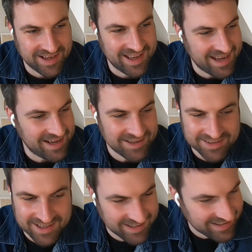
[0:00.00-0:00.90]

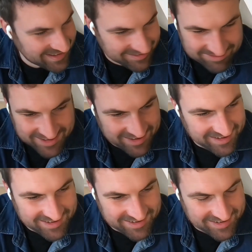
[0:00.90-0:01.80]
Like
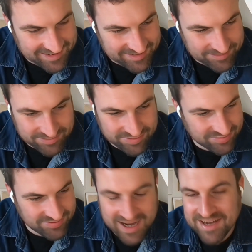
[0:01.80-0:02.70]

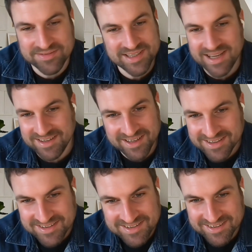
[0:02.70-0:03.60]
5-10
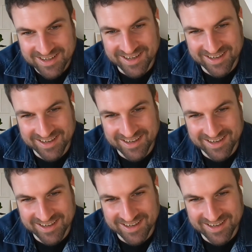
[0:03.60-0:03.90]
years,